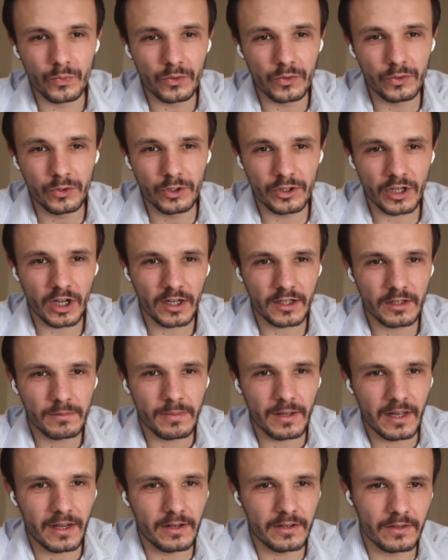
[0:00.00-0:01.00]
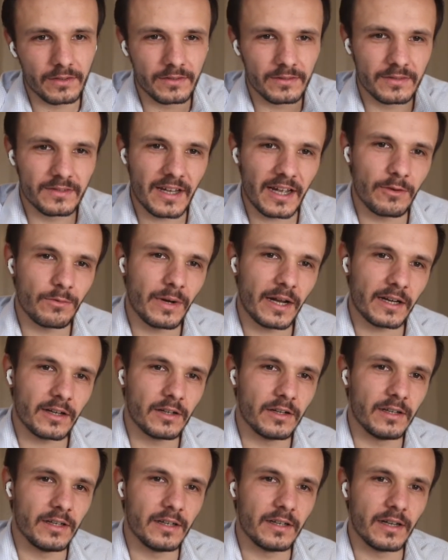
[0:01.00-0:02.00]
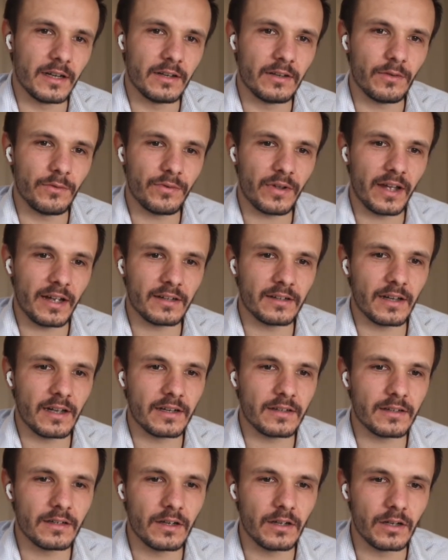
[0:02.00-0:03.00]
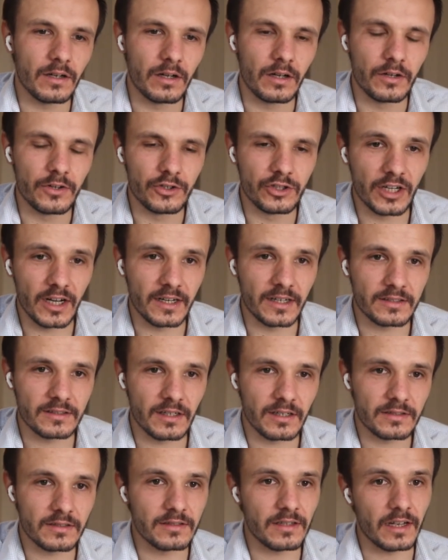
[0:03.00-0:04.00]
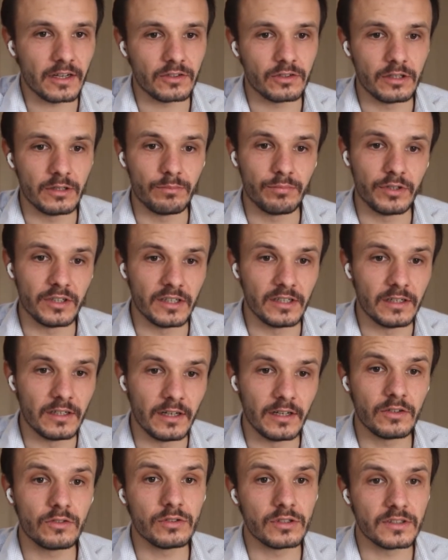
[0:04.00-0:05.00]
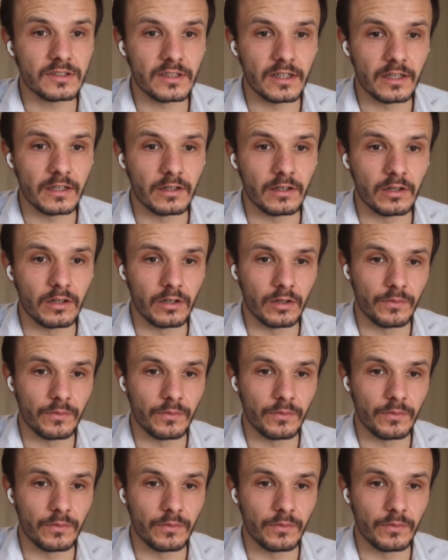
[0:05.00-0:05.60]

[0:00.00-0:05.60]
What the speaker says: You talk about dead reckoning and the fact that GNSS is actually pretty interesting